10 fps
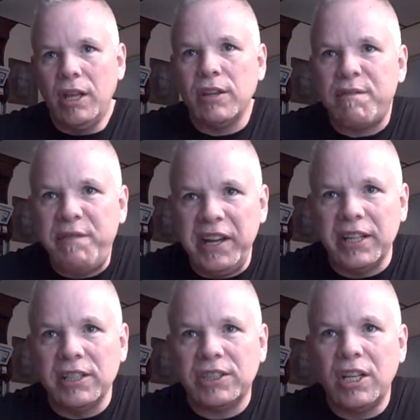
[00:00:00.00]
the
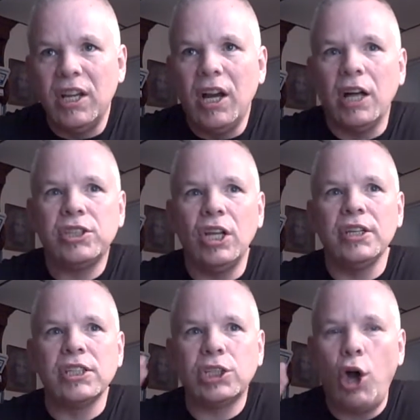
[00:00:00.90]
fetus until
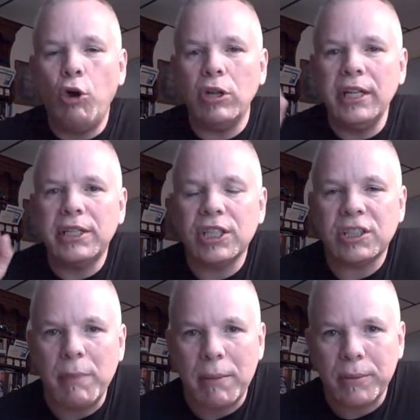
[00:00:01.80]
it is totally
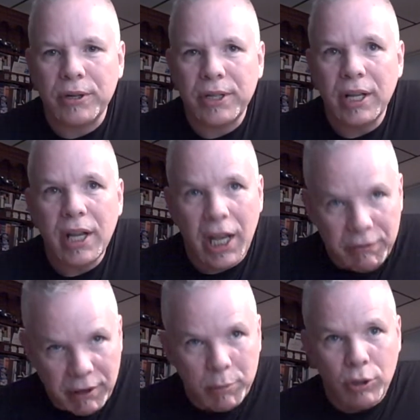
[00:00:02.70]
dismembered and
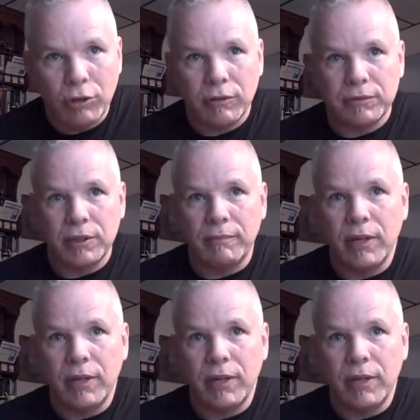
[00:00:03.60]
removed,